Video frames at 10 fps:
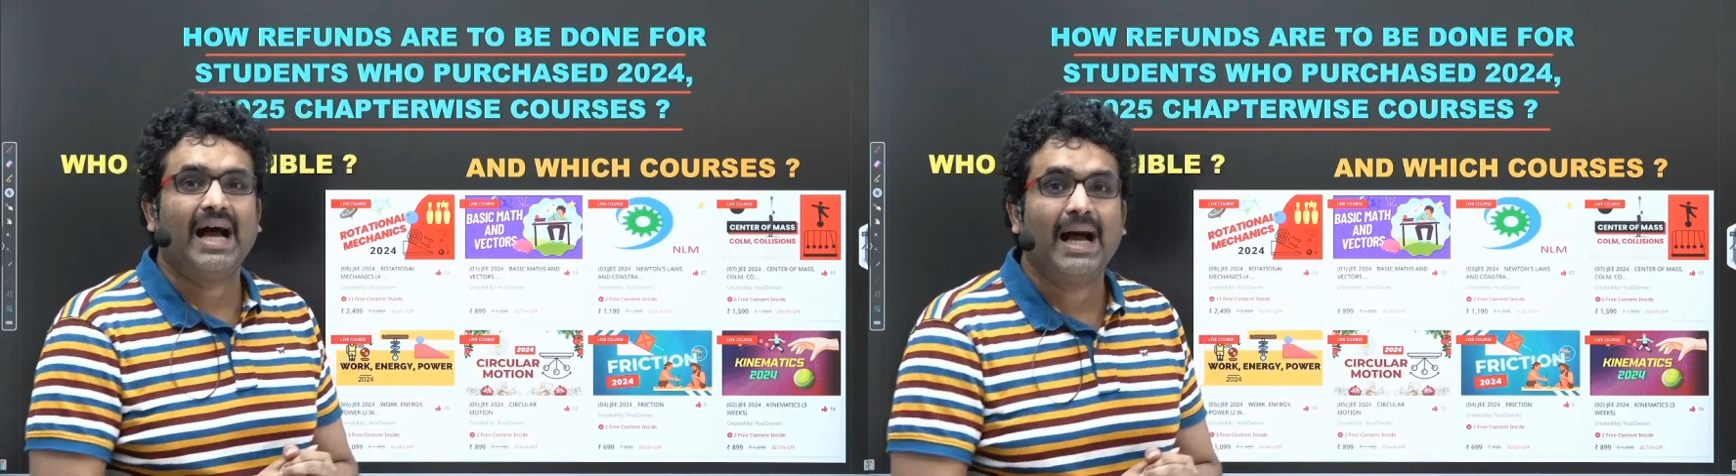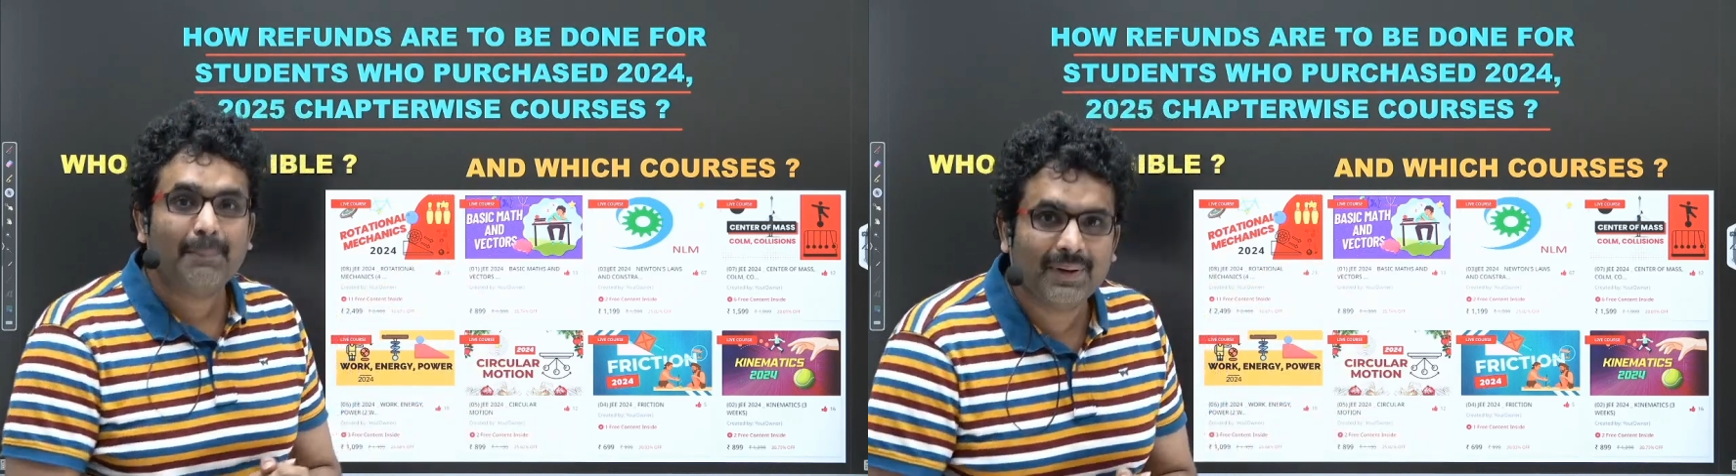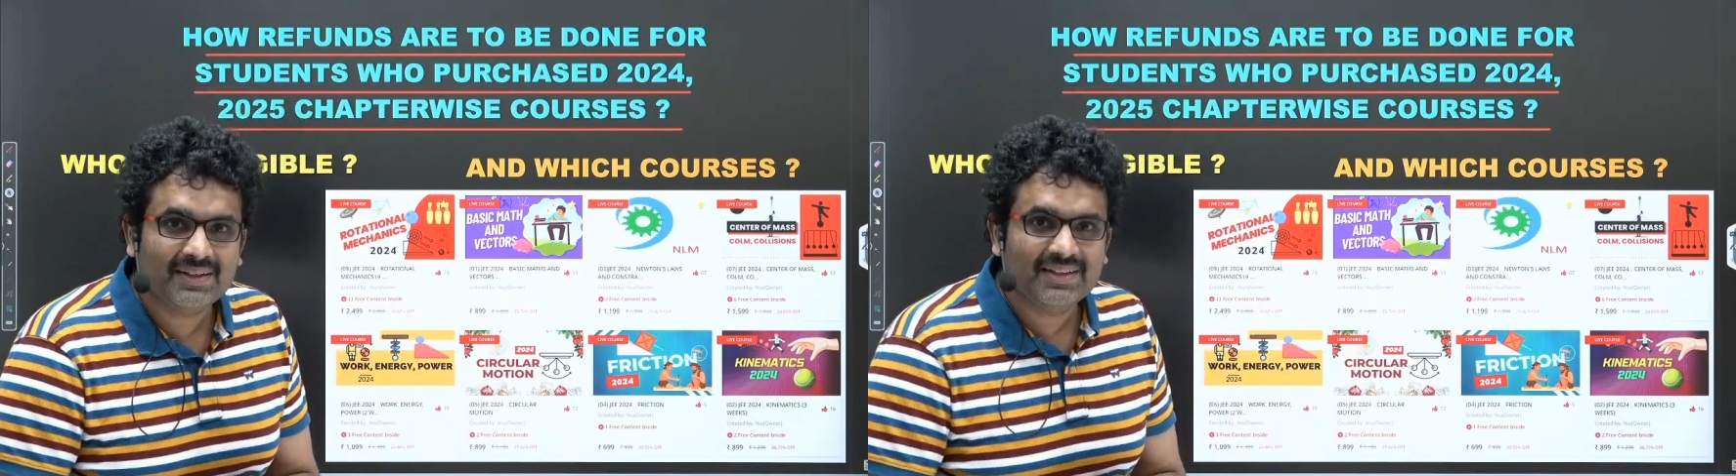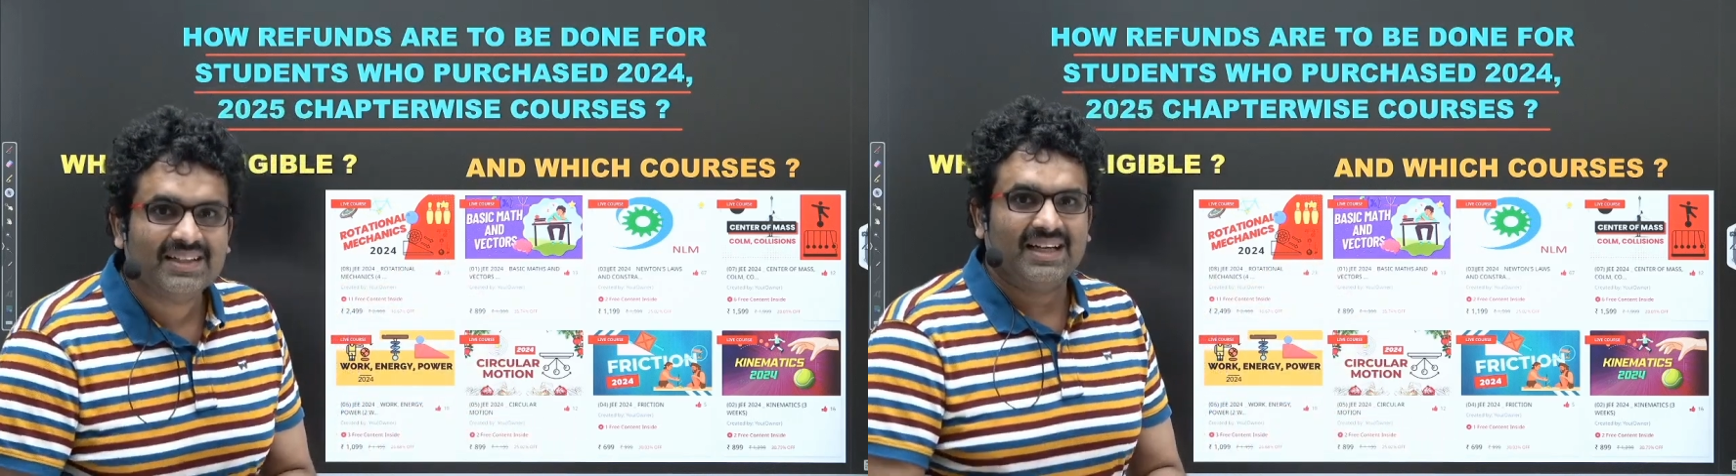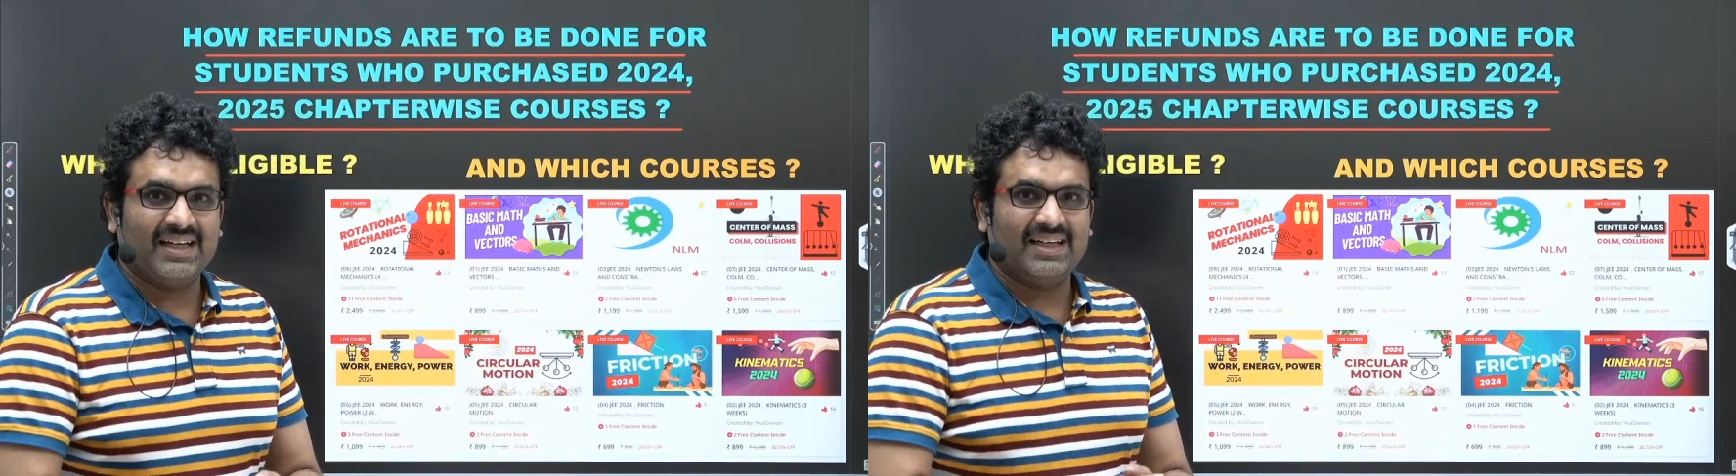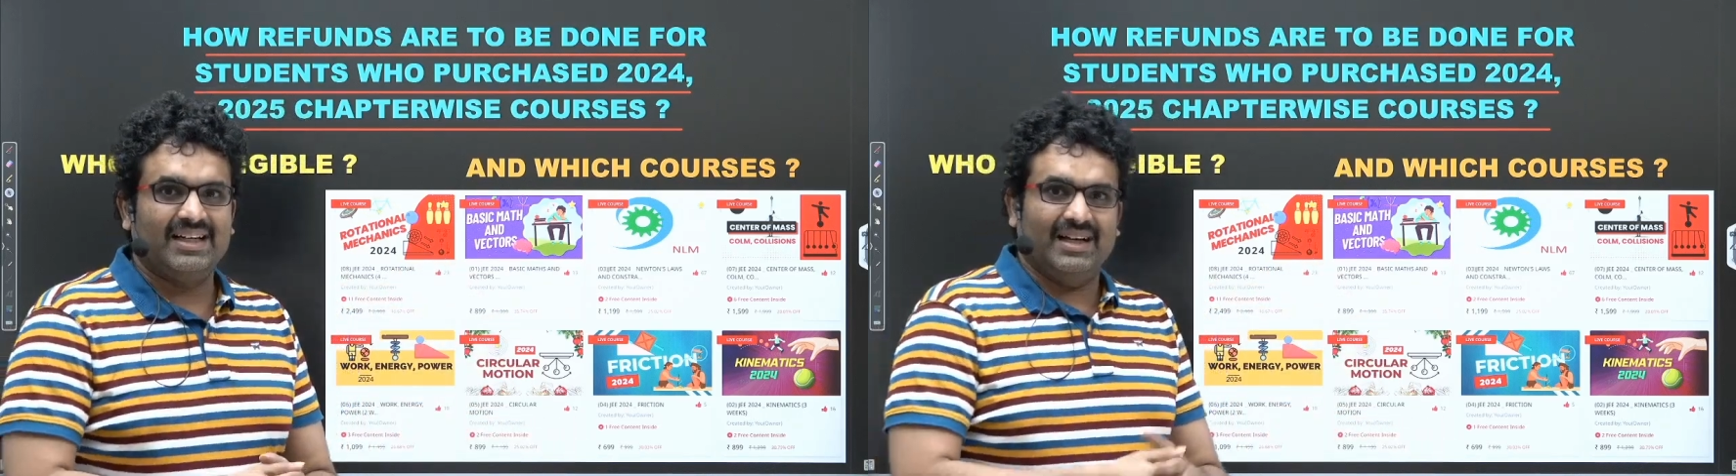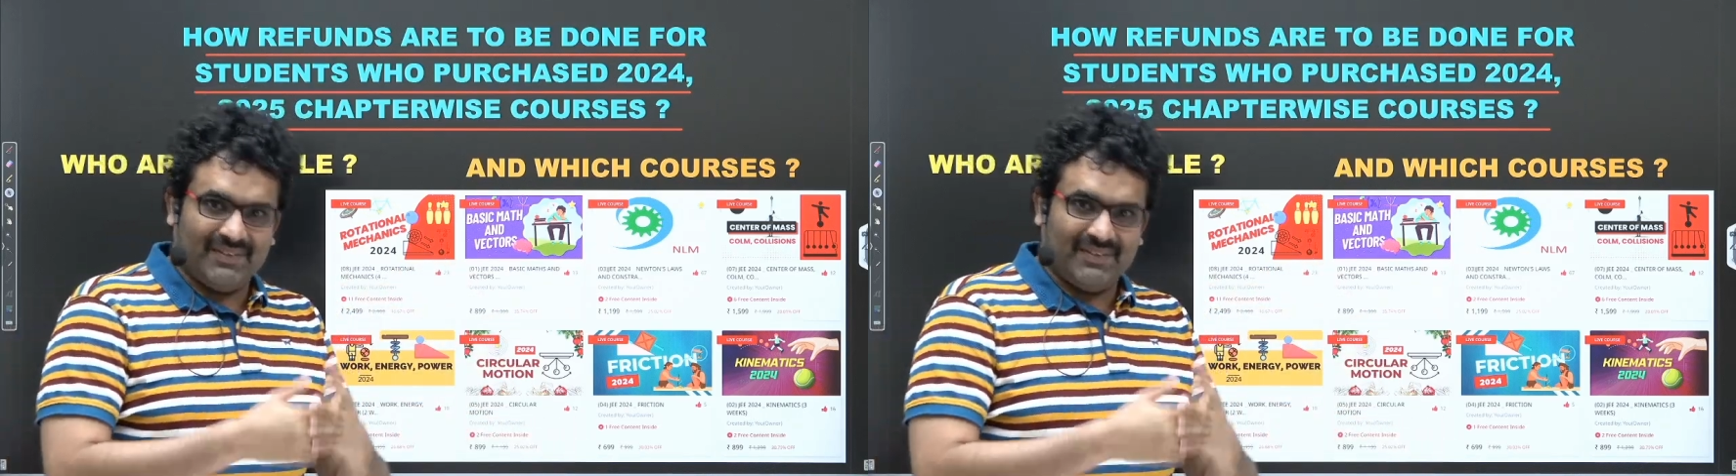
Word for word: app and in our